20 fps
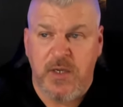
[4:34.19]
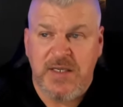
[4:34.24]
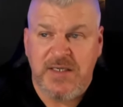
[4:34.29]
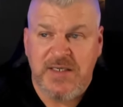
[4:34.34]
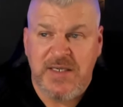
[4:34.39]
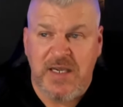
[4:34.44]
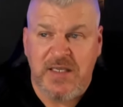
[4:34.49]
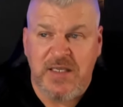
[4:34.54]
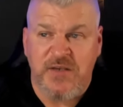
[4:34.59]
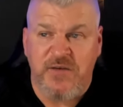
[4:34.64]

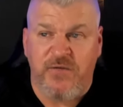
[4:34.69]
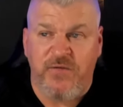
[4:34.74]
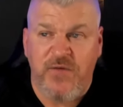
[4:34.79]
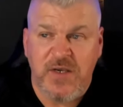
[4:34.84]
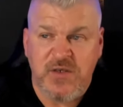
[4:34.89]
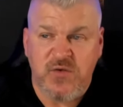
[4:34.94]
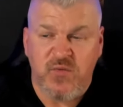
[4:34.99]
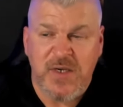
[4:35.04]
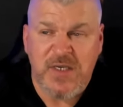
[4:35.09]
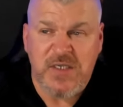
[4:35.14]
Take these
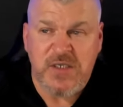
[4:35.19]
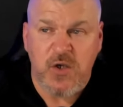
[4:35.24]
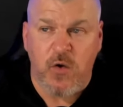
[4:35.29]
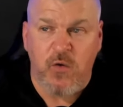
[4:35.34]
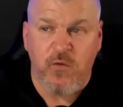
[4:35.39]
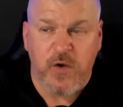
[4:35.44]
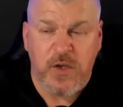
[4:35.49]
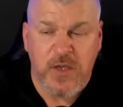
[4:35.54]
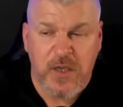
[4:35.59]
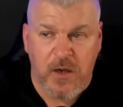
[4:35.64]
fixed rates
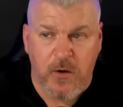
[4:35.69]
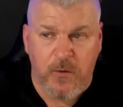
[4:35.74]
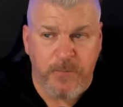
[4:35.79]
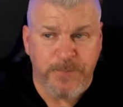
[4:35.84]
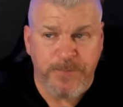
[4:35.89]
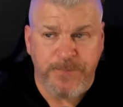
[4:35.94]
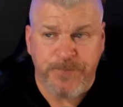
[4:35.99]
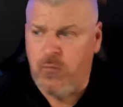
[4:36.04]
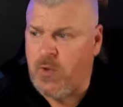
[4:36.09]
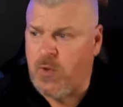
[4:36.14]
over here,
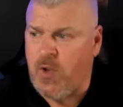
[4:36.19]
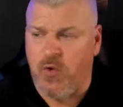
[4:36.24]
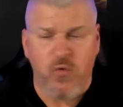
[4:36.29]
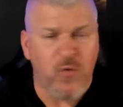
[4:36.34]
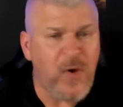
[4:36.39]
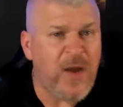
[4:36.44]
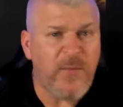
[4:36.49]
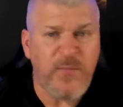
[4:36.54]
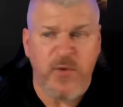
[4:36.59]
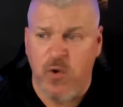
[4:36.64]

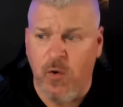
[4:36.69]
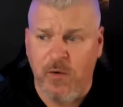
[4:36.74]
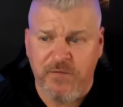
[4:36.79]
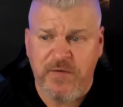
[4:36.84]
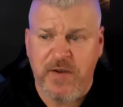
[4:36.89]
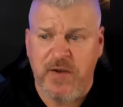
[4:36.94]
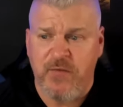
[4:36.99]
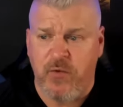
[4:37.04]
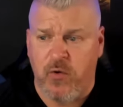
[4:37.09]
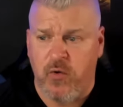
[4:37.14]
grab your
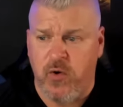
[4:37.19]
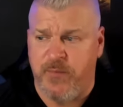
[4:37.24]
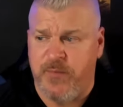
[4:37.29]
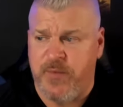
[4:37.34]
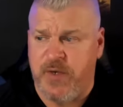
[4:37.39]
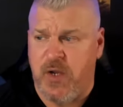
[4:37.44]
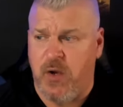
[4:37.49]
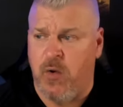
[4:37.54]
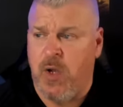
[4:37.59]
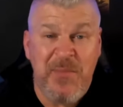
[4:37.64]
favorite
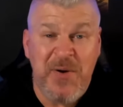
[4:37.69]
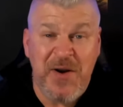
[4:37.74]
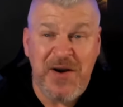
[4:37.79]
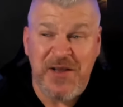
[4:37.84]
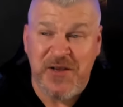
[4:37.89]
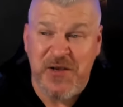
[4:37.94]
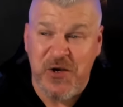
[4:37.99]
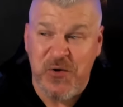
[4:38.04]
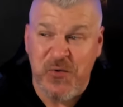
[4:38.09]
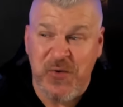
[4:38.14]
crypto. I'm going
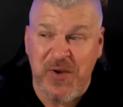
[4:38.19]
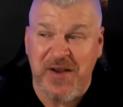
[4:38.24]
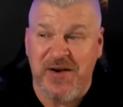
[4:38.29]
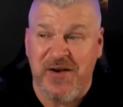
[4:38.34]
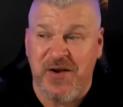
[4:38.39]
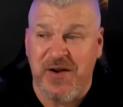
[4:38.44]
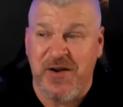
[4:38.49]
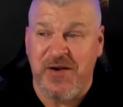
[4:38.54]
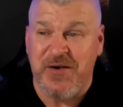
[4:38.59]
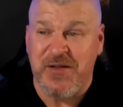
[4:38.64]
to go in
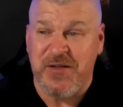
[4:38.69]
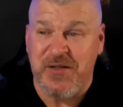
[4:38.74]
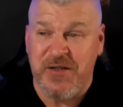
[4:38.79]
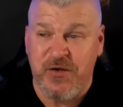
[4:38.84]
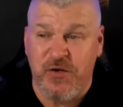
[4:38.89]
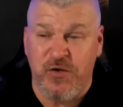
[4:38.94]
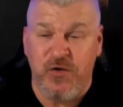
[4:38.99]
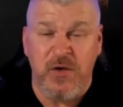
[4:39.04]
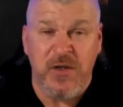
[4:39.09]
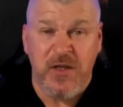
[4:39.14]
on a
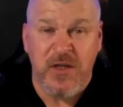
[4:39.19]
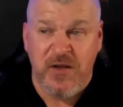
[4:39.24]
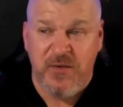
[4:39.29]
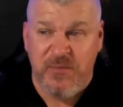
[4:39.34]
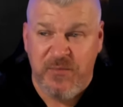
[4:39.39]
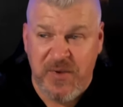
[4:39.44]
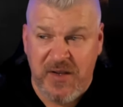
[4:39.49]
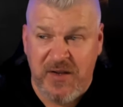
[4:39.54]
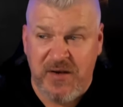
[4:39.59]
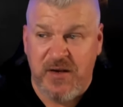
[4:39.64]
little
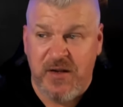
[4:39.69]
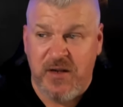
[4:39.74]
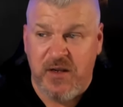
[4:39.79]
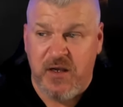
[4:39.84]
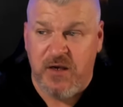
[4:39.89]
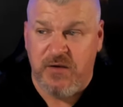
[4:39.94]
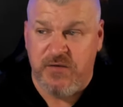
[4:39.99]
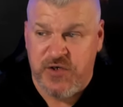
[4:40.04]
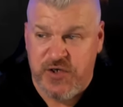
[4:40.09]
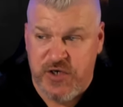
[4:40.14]
bit
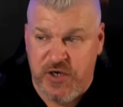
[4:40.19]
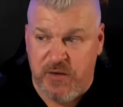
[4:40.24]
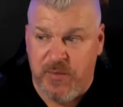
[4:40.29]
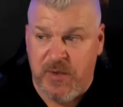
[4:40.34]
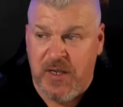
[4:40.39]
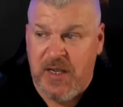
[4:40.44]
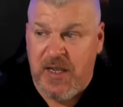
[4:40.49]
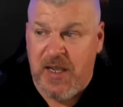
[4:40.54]
of SHIB.